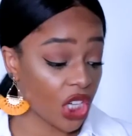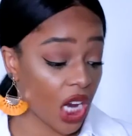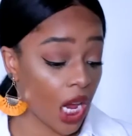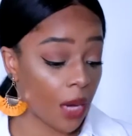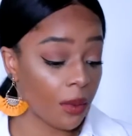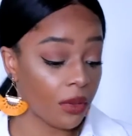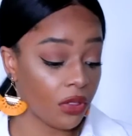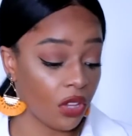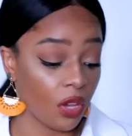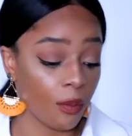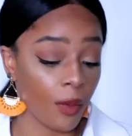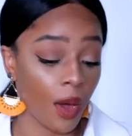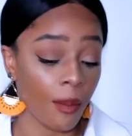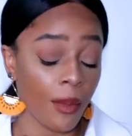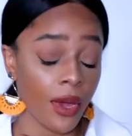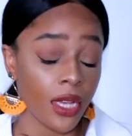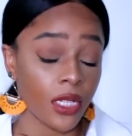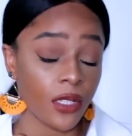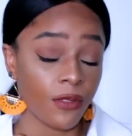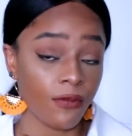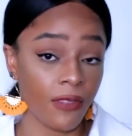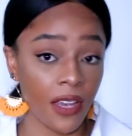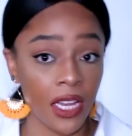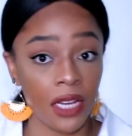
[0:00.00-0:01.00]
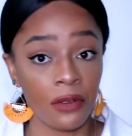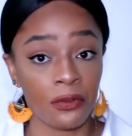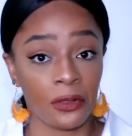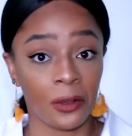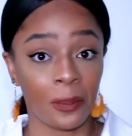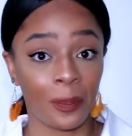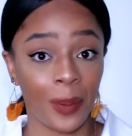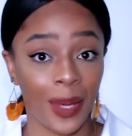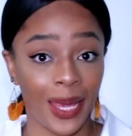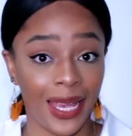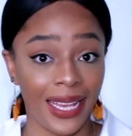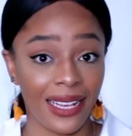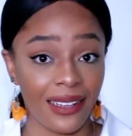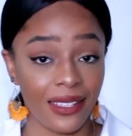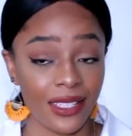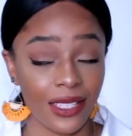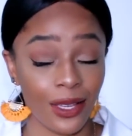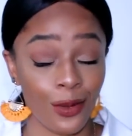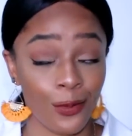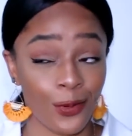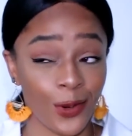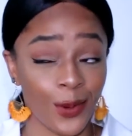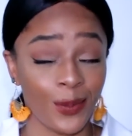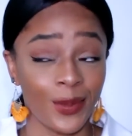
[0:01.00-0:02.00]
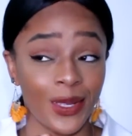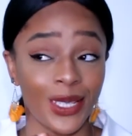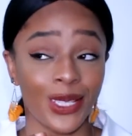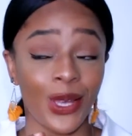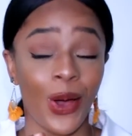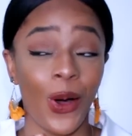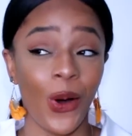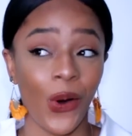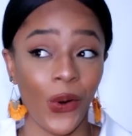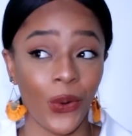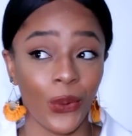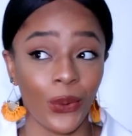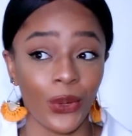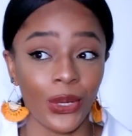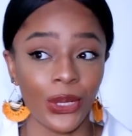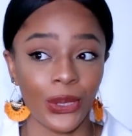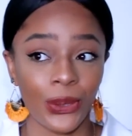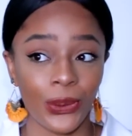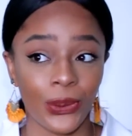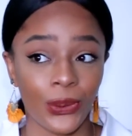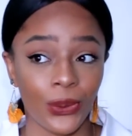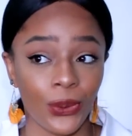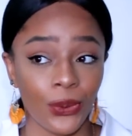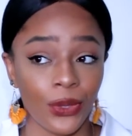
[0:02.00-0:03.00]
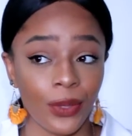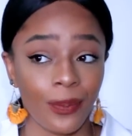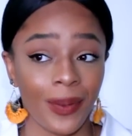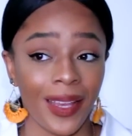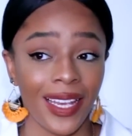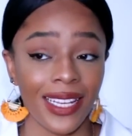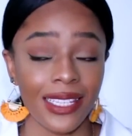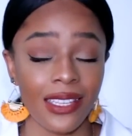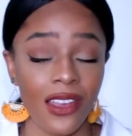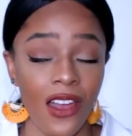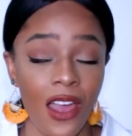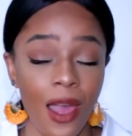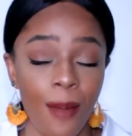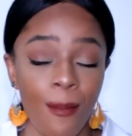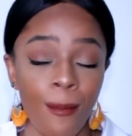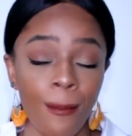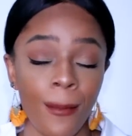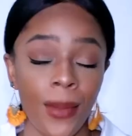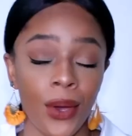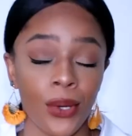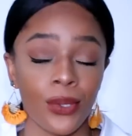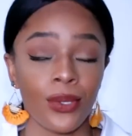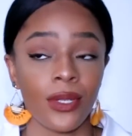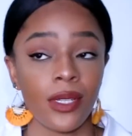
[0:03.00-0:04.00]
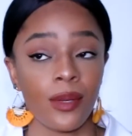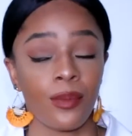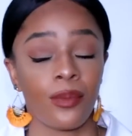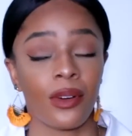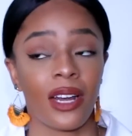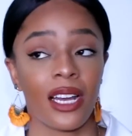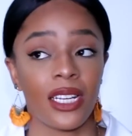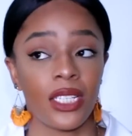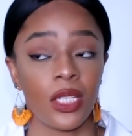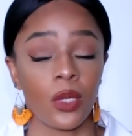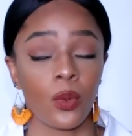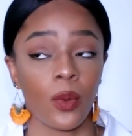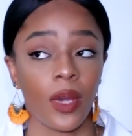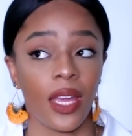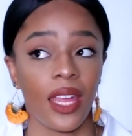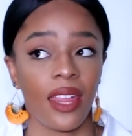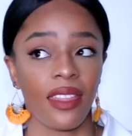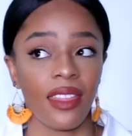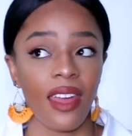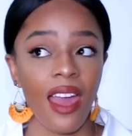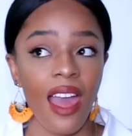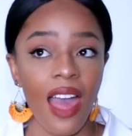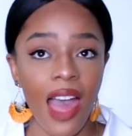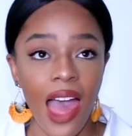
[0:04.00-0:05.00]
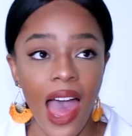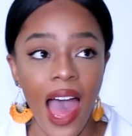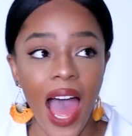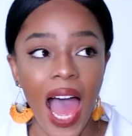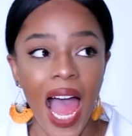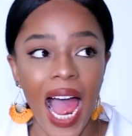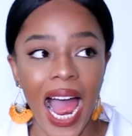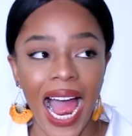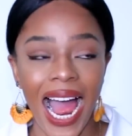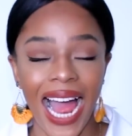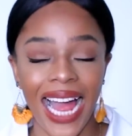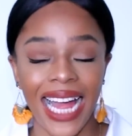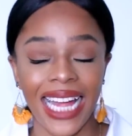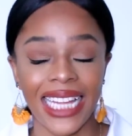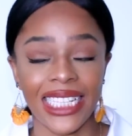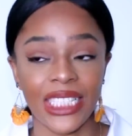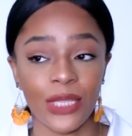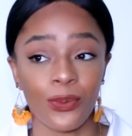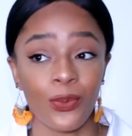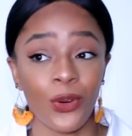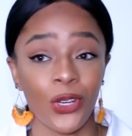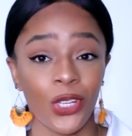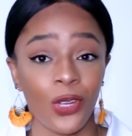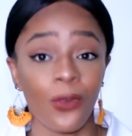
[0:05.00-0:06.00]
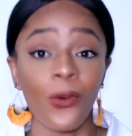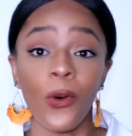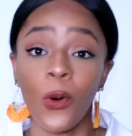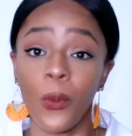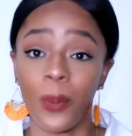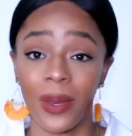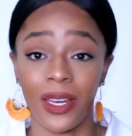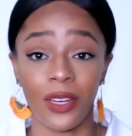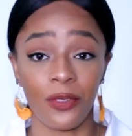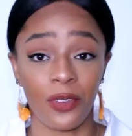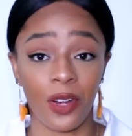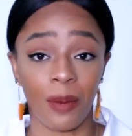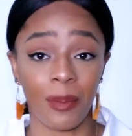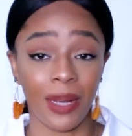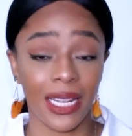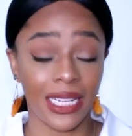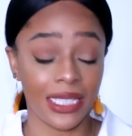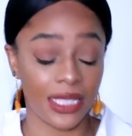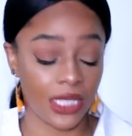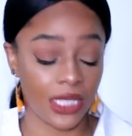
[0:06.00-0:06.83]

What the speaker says: to share with you my most favourite piece from this whole haul, the piece I am most impressed with, and what you've all been looking on my